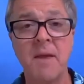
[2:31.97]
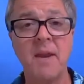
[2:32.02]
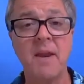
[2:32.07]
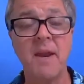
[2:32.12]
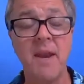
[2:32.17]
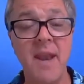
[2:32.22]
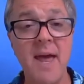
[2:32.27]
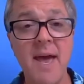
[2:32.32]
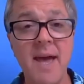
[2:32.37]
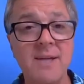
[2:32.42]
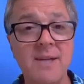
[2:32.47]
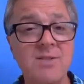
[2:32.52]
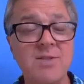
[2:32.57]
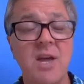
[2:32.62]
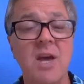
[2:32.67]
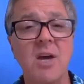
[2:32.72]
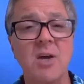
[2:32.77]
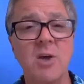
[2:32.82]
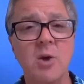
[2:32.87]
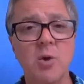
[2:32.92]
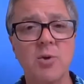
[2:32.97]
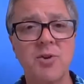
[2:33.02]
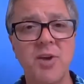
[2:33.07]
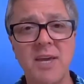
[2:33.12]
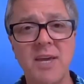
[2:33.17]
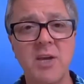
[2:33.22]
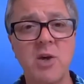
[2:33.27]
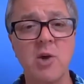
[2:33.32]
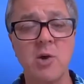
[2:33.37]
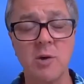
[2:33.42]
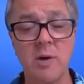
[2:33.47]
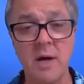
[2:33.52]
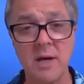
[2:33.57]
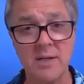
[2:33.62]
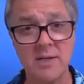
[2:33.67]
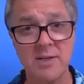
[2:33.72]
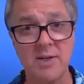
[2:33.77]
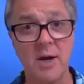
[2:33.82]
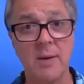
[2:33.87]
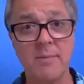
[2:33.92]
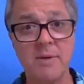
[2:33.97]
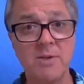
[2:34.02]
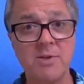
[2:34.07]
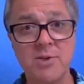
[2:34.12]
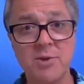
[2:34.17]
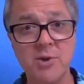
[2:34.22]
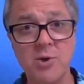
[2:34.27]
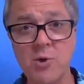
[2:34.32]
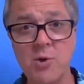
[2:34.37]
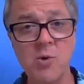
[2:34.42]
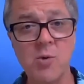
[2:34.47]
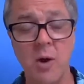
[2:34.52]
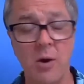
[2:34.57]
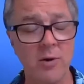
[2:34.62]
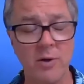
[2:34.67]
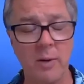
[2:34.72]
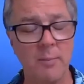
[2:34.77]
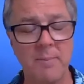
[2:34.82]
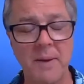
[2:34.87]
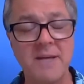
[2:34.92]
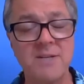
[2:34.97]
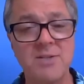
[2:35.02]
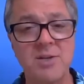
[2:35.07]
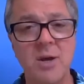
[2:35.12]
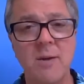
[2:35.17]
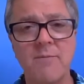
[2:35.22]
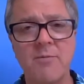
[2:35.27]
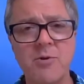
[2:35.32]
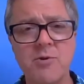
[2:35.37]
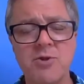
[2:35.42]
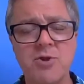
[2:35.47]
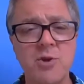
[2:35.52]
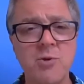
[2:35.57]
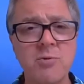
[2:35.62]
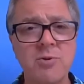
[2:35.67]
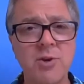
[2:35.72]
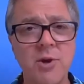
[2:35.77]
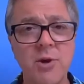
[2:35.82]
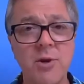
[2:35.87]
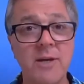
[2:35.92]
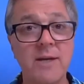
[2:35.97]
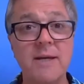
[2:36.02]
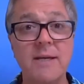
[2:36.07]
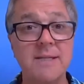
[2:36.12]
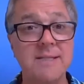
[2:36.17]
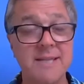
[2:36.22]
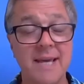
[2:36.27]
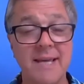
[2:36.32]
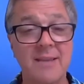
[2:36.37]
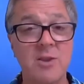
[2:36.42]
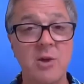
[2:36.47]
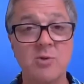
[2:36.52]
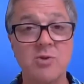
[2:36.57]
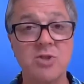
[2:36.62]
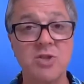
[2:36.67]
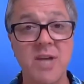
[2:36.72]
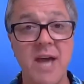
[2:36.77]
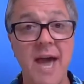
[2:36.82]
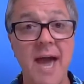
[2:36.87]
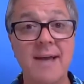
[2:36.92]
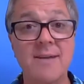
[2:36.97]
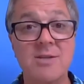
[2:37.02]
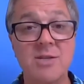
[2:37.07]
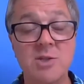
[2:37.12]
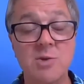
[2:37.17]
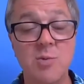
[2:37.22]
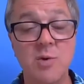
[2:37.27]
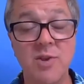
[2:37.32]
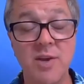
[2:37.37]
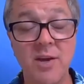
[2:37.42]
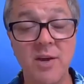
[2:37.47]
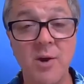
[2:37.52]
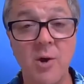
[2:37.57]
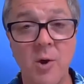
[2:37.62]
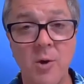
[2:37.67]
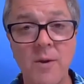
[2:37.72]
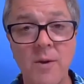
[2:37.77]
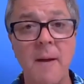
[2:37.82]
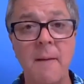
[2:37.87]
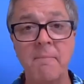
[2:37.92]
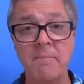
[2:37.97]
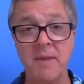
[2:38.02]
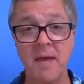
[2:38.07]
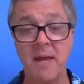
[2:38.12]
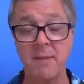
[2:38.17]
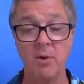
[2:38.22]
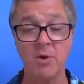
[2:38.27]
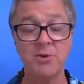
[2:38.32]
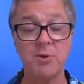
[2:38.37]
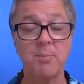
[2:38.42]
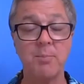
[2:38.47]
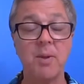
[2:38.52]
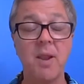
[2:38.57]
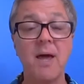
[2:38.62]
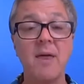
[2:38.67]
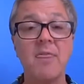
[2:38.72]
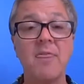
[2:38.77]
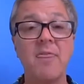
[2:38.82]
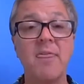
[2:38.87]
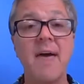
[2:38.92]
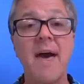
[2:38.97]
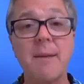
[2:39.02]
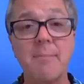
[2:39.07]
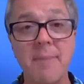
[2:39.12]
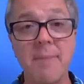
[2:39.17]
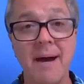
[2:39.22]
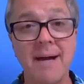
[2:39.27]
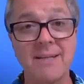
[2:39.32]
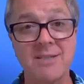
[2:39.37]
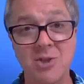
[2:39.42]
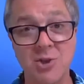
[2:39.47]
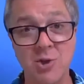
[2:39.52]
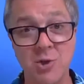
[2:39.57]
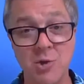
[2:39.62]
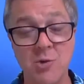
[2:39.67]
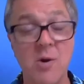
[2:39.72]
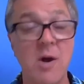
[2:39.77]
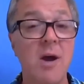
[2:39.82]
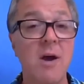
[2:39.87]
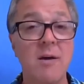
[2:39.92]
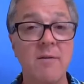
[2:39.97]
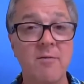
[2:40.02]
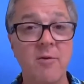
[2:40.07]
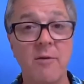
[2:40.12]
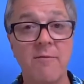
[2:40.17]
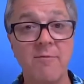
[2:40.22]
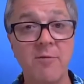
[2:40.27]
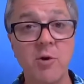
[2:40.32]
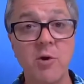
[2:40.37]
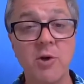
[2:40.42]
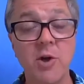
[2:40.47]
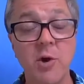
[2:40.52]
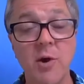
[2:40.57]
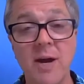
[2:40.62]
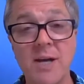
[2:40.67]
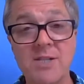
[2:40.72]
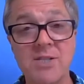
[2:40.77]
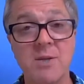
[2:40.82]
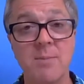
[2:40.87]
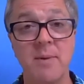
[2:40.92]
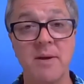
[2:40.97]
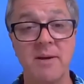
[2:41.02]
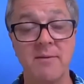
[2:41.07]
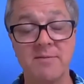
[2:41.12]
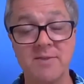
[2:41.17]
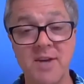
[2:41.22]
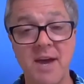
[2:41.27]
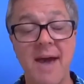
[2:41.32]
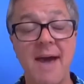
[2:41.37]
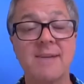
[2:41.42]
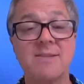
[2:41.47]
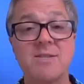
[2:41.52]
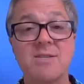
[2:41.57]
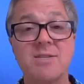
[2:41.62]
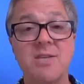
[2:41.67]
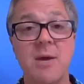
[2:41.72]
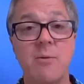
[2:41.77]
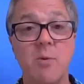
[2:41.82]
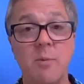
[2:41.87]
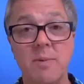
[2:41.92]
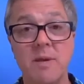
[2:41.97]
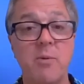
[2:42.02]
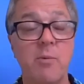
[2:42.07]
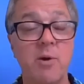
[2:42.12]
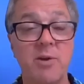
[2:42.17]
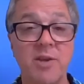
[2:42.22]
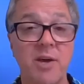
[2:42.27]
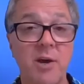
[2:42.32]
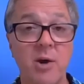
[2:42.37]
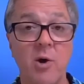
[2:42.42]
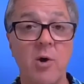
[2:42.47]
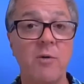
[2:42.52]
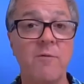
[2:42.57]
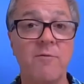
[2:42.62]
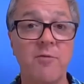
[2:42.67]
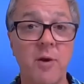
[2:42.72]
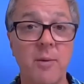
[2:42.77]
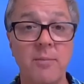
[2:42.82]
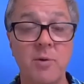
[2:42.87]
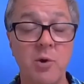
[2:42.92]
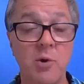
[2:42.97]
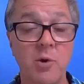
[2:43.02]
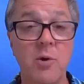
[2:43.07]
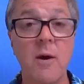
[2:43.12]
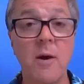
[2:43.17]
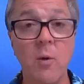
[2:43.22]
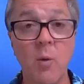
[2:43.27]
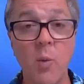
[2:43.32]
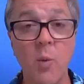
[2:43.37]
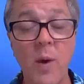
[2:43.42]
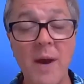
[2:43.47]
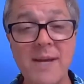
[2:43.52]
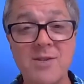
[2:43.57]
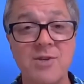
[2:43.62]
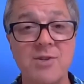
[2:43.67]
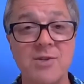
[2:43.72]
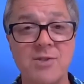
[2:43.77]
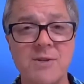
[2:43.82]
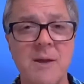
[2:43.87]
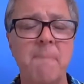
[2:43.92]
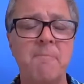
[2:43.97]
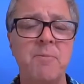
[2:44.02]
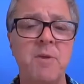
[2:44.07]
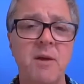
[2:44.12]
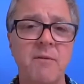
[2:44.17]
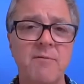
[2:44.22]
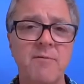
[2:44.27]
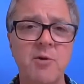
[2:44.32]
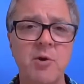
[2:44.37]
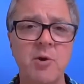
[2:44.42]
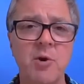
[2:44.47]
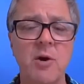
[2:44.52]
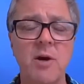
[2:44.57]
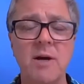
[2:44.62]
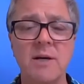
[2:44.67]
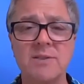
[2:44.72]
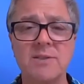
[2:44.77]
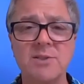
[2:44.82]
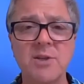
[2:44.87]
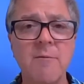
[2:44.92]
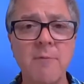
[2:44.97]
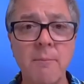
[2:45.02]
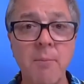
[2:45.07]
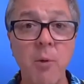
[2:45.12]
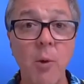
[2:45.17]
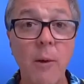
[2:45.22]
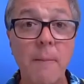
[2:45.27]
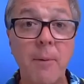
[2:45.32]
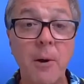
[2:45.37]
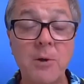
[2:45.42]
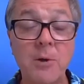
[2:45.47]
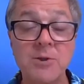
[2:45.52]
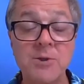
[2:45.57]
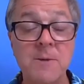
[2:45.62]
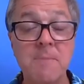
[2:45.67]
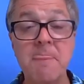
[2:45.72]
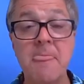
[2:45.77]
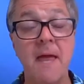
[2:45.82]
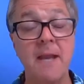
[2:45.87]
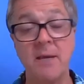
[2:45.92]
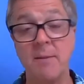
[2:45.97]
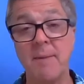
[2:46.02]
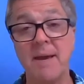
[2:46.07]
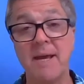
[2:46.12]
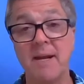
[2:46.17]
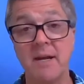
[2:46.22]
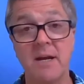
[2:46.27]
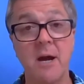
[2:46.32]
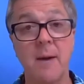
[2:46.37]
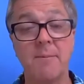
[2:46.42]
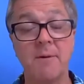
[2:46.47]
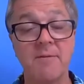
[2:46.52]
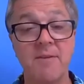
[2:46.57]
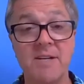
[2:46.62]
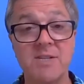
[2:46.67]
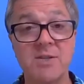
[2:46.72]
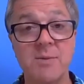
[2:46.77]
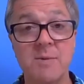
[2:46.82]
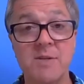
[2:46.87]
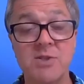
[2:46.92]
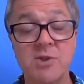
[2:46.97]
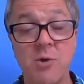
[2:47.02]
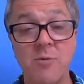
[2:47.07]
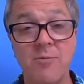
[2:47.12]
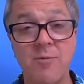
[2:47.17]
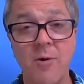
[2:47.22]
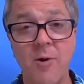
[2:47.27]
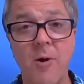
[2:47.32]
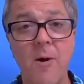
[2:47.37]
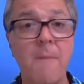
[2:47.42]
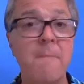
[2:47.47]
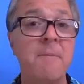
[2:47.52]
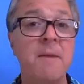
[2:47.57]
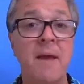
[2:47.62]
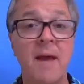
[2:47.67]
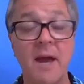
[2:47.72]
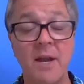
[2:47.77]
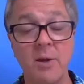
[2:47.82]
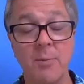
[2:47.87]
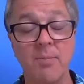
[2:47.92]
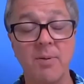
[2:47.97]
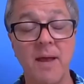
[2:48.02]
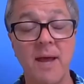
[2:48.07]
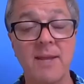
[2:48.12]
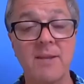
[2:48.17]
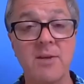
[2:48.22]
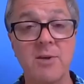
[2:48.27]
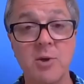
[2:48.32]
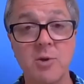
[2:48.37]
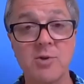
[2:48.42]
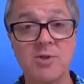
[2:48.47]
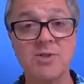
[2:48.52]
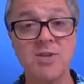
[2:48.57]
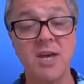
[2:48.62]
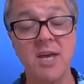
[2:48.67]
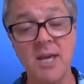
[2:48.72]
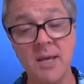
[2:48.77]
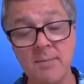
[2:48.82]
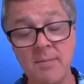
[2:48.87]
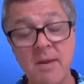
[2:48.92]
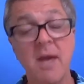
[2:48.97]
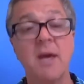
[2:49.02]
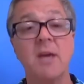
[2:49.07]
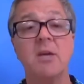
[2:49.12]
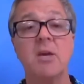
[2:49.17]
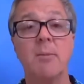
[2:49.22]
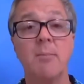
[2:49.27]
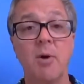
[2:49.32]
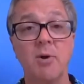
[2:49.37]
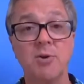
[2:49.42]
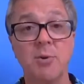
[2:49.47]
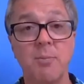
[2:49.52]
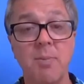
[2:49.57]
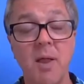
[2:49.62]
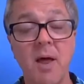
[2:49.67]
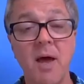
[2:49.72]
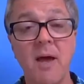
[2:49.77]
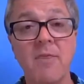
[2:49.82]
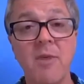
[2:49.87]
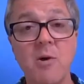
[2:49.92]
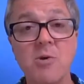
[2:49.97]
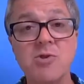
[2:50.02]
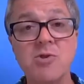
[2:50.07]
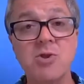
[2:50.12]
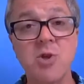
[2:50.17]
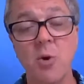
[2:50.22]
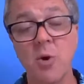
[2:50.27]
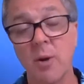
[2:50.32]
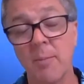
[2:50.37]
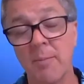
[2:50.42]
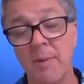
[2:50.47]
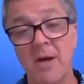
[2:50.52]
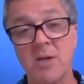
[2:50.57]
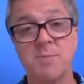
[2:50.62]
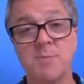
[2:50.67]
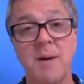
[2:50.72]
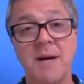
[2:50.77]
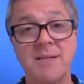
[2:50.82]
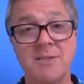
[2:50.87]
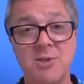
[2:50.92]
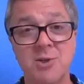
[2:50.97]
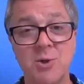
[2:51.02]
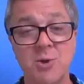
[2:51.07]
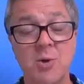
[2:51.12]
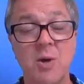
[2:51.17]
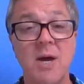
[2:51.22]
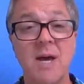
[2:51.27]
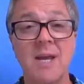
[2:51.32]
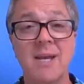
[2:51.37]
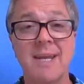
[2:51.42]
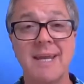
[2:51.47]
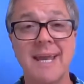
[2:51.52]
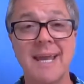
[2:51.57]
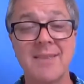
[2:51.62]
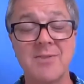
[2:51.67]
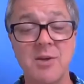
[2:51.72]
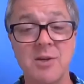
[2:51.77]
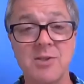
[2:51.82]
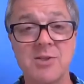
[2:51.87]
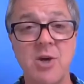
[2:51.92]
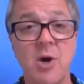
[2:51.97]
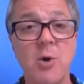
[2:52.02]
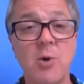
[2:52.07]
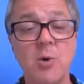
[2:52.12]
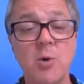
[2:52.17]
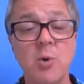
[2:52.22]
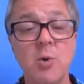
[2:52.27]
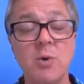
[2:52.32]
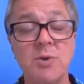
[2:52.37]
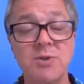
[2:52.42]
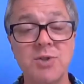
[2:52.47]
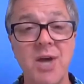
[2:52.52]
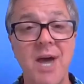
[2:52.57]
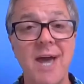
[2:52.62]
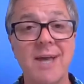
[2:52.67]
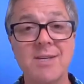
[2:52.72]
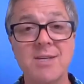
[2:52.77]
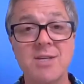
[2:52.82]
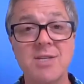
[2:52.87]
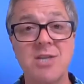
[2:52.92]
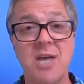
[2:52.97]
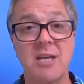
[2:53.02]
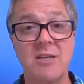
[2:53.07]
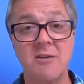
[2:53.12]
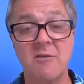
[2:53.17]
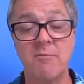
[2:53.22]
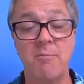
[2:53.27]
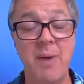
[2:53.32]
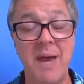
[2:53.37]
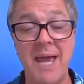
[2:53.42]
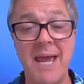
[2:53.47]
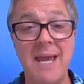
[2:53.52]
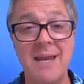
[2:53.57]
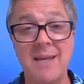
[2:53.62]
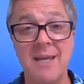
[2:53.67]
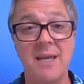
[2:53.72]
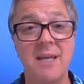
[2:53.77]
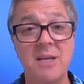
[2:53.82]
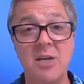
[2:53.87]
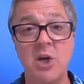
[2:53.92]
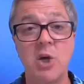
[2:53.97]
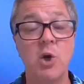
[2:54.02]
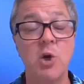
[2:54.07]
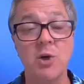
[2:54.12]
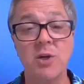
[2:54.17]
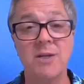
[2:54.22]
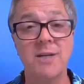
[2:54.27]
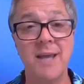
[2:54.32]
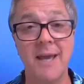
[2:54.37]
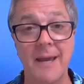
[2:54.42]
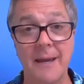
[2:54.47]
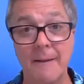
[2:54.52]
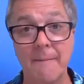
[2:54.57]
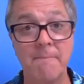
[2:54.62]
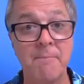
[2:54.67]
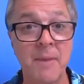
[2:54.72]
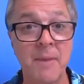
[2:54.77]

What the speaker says: Next, you'll take your W-2 or your pay stub through June 30, take those taxes withheld, and multiply that by 2 for a full year estimate of taxes that will be withheld from your wages. If you're a self-employed person and you made a couple of estimates so far and you plan to do the same, you multiply those total amounts by 2 to get the total taxes that you've paid in year to date.